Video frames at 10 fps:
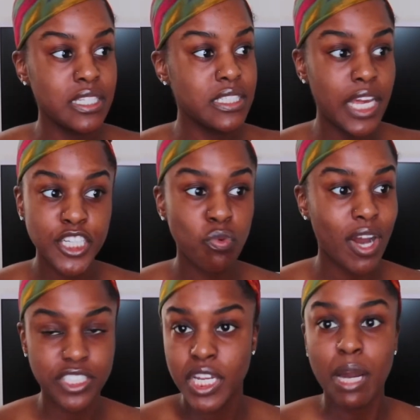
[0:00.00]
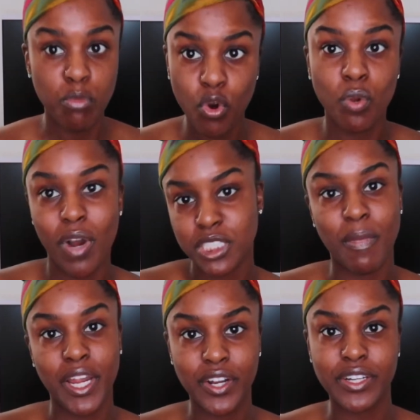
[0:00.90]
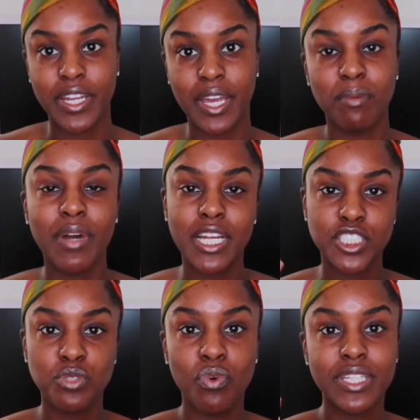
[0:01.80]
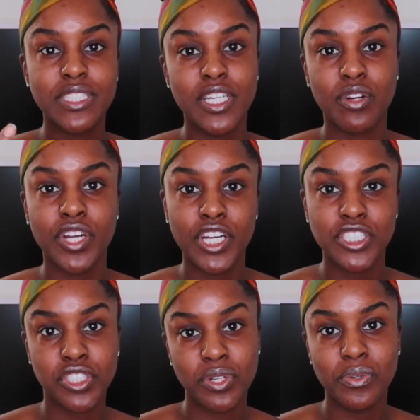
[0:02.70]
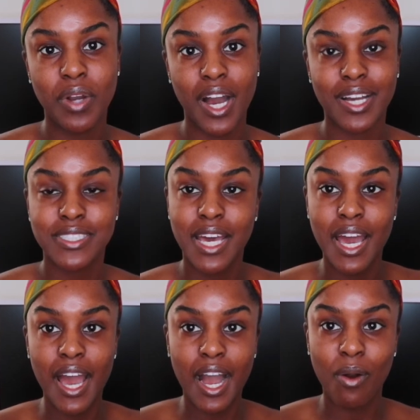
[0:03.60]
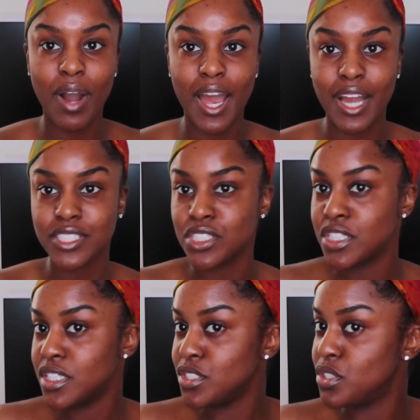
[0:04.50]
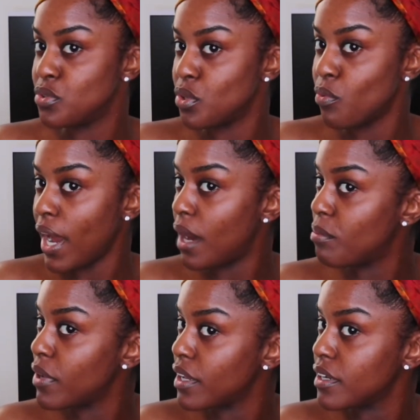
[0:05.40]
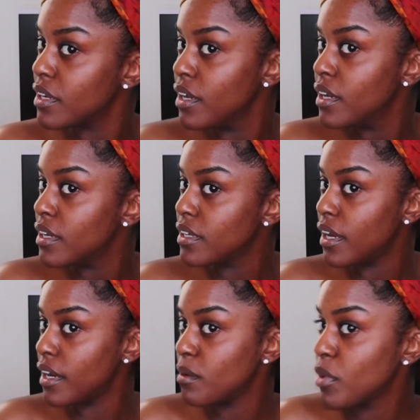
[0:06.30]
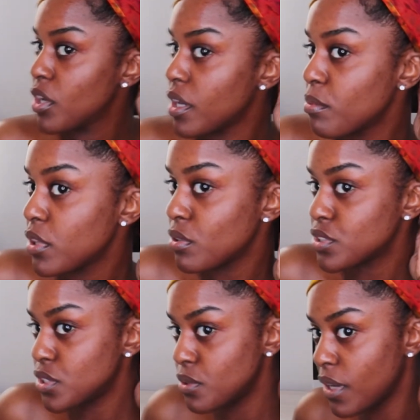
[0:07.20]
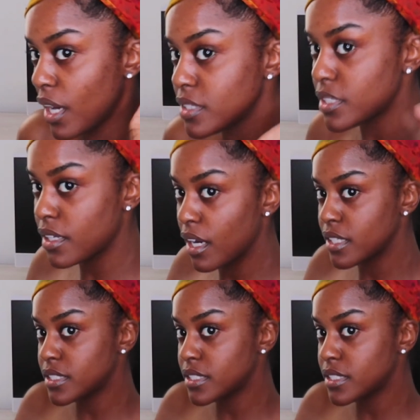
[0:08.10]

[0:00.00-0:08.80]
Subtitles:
today is wash day. I'm going to wash my hair today. But I just wanted to get on here and show you guys how I actually do the wrap. And yeah, I'm going to get up close so you guys can kind of